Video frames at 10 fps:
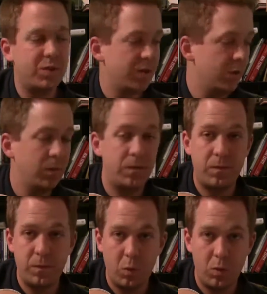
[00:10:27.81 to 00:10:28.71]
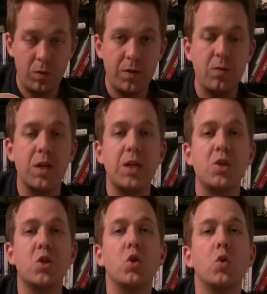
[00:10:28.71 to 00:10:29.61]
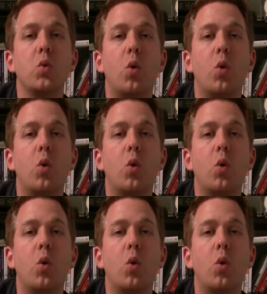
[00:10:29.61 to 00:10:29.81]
So 4, 3, 2,